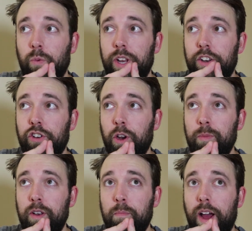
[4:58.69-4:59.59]
we
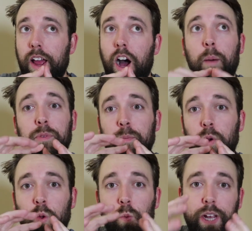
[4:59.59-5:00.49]
determined my
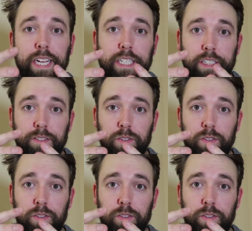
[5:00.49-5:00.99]
optimal weight,